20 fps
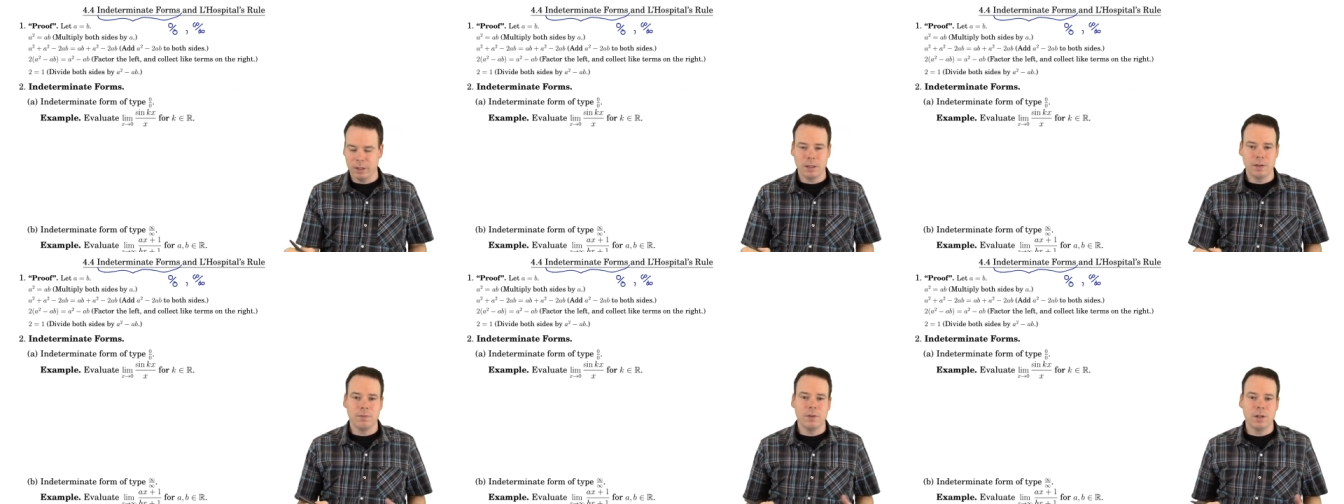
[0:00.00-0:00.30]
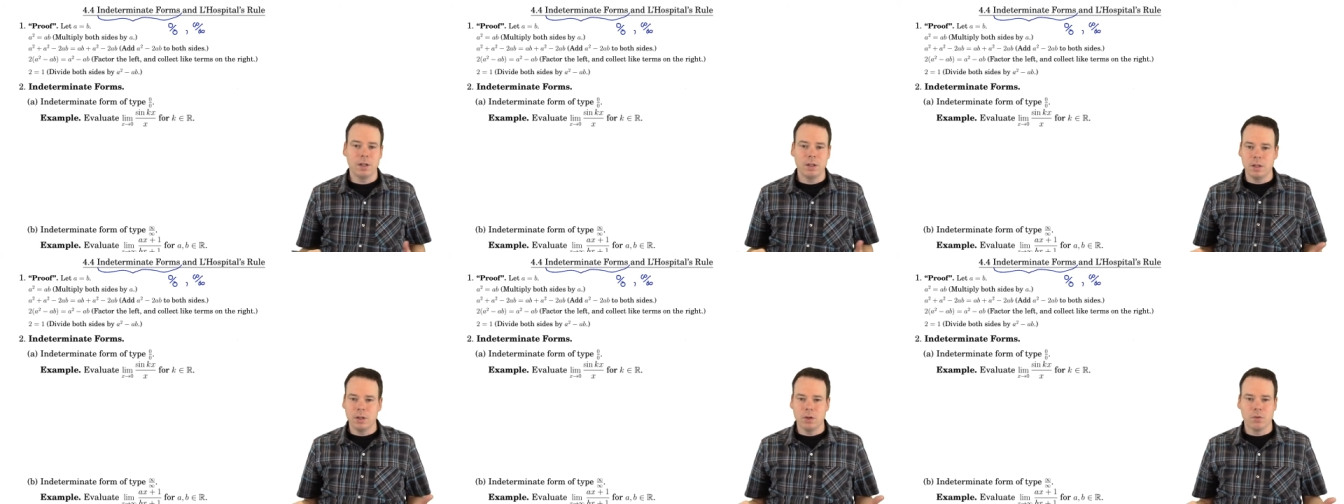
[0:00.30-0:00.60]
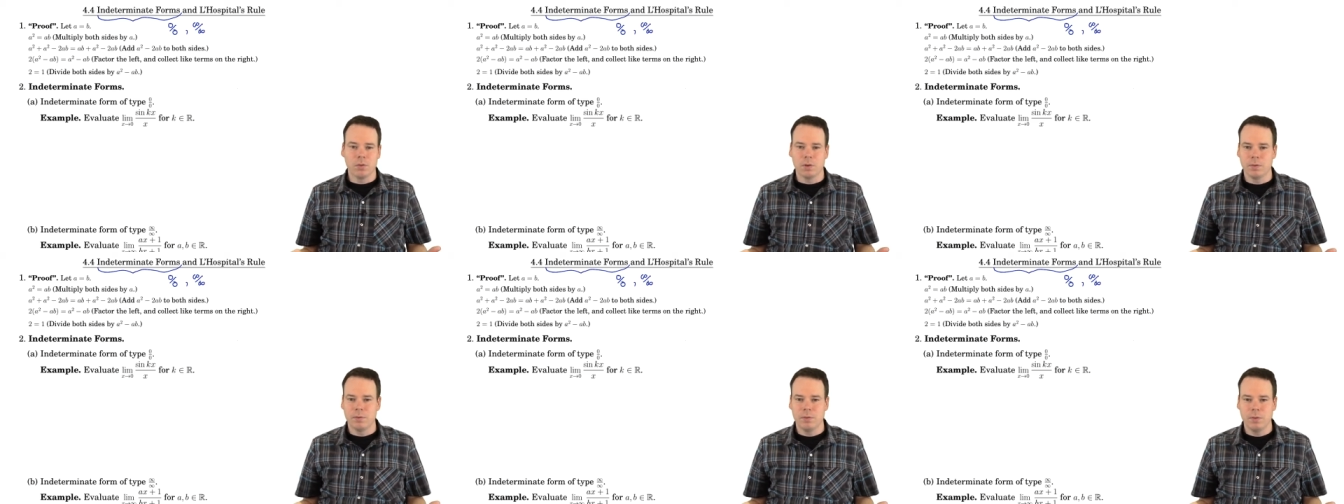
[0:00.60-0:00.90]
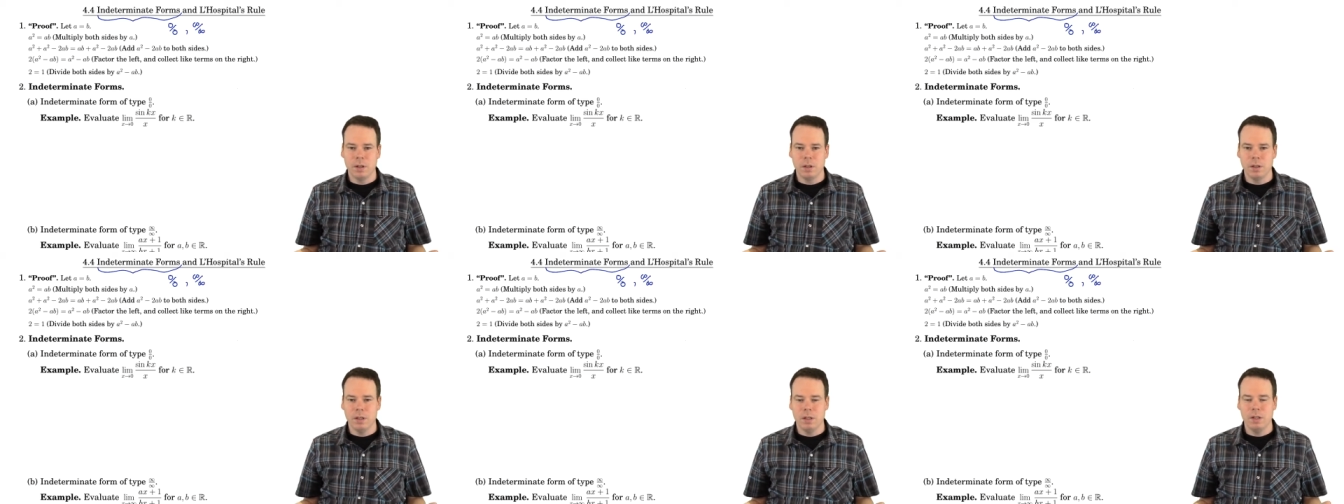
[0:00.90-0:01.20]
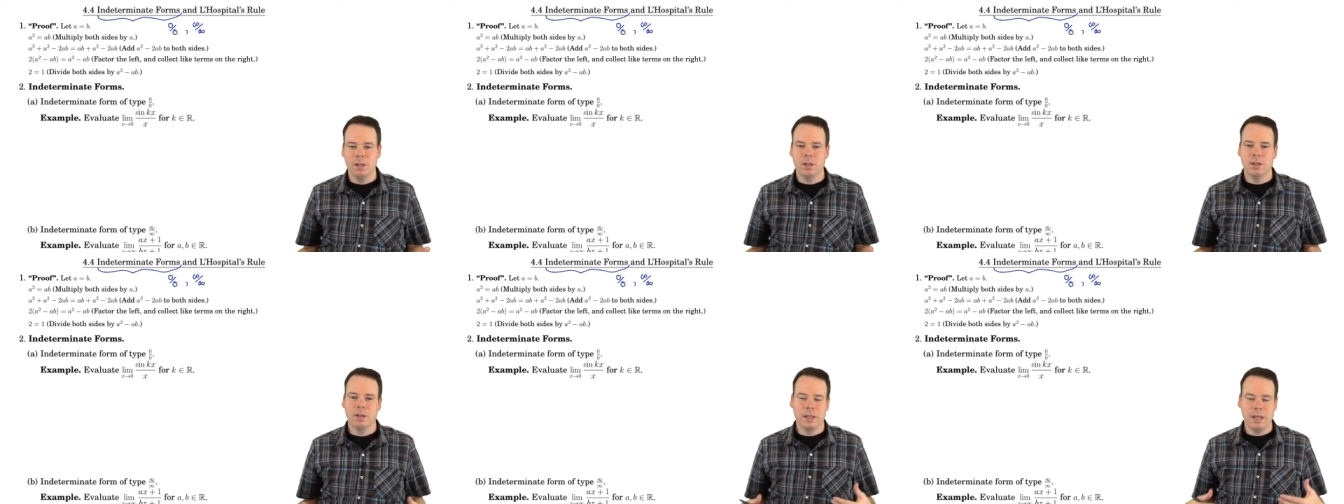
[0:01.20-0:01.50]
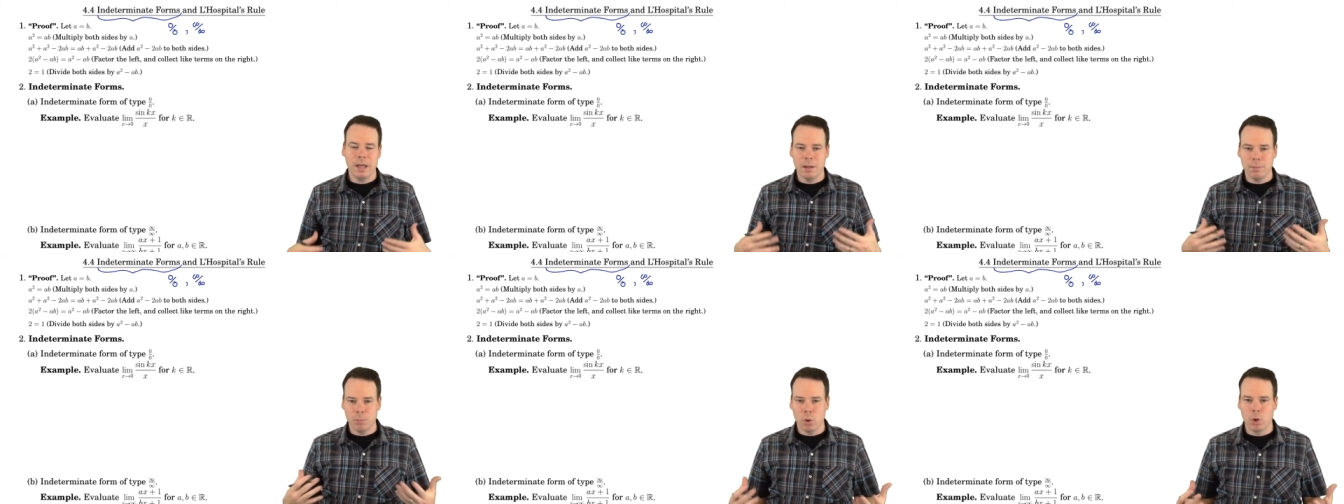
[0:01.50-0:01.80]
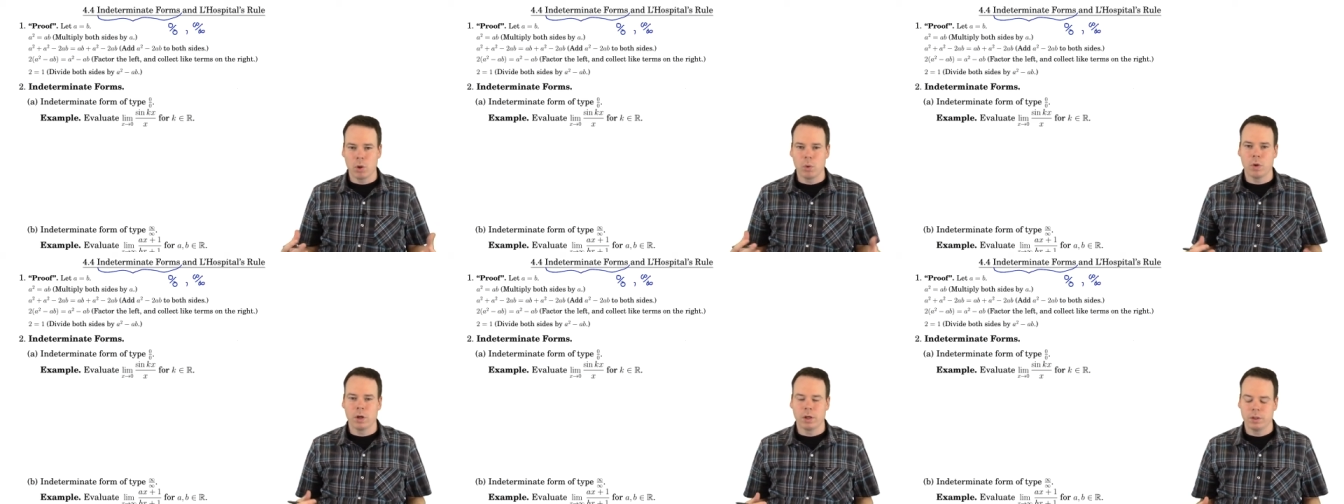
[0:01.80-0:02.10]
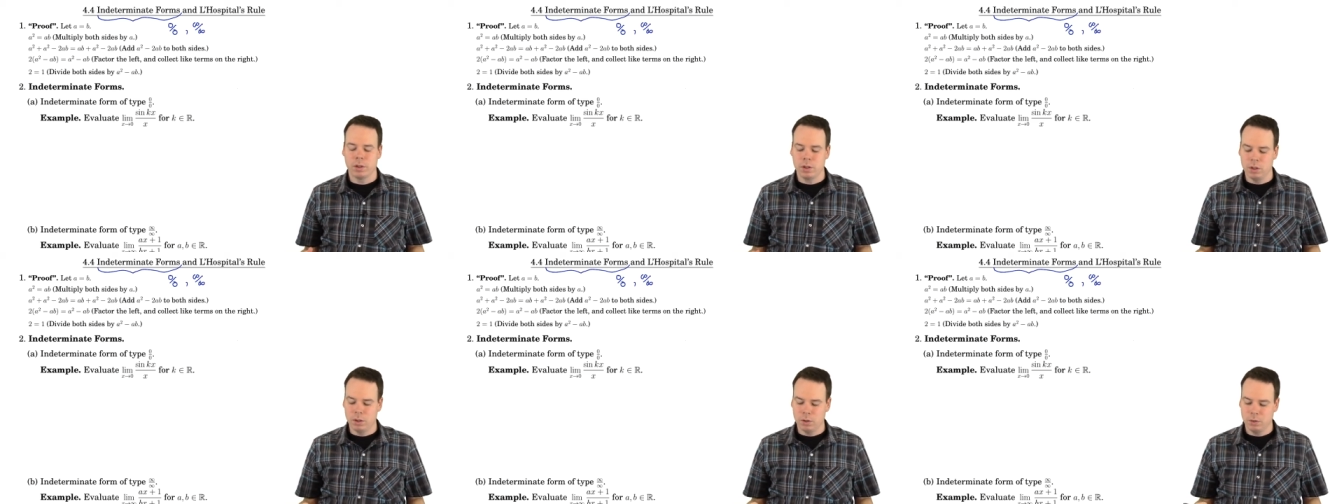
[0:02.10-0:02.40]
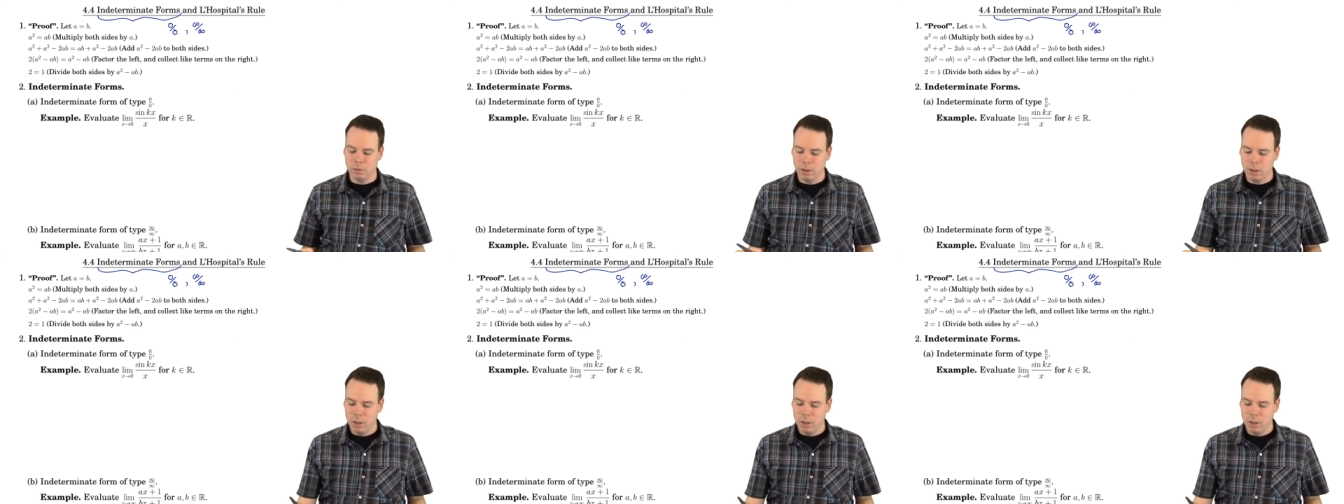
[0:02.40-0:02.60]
infinity over infinity, again, more work to do.